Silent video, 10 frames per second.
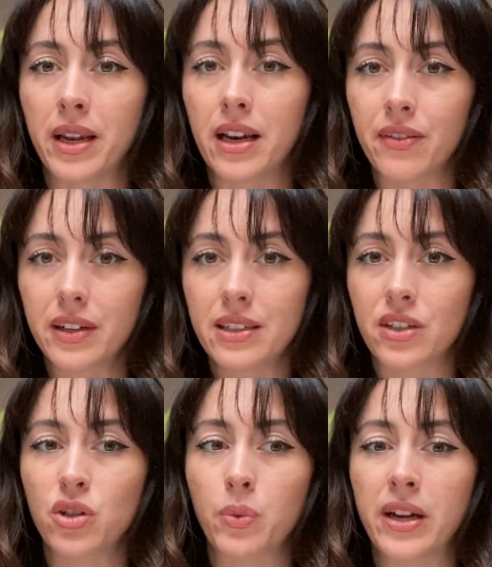and living
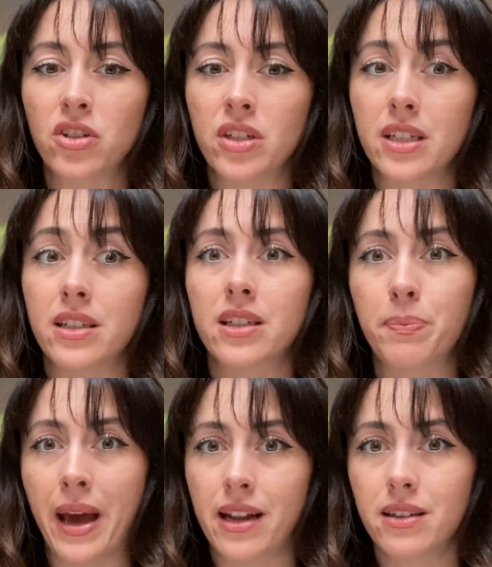situation didn't
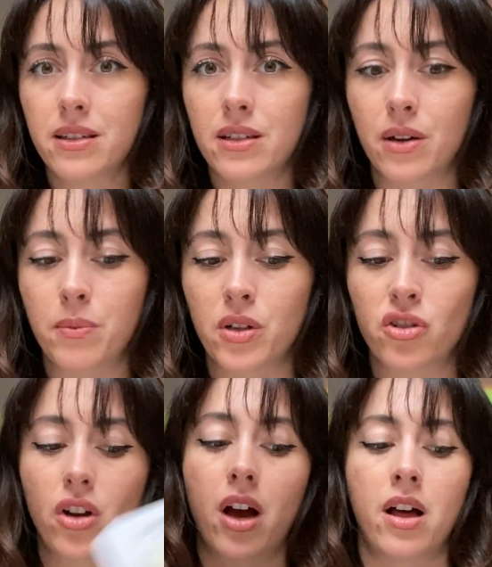depend so
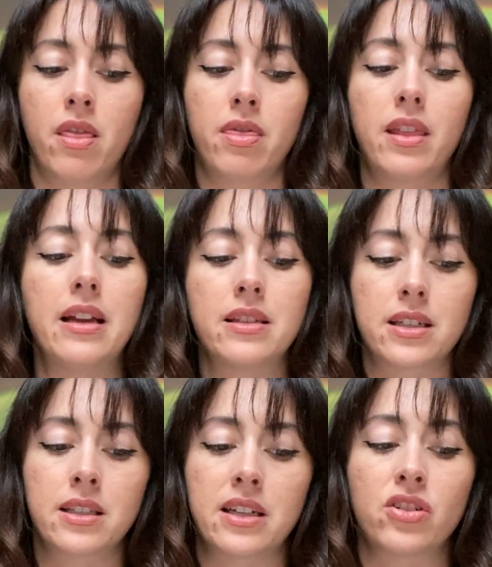much on these
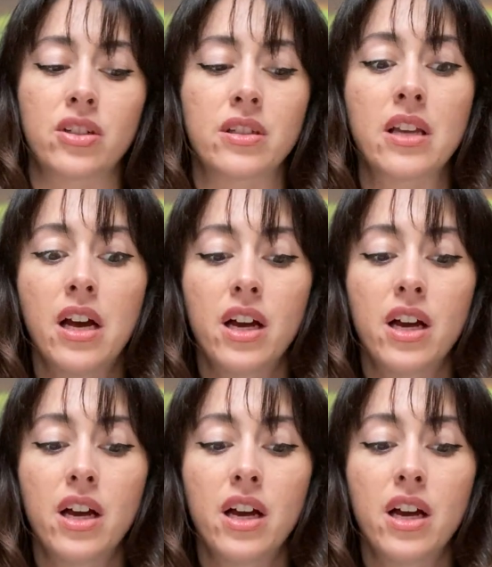decisions.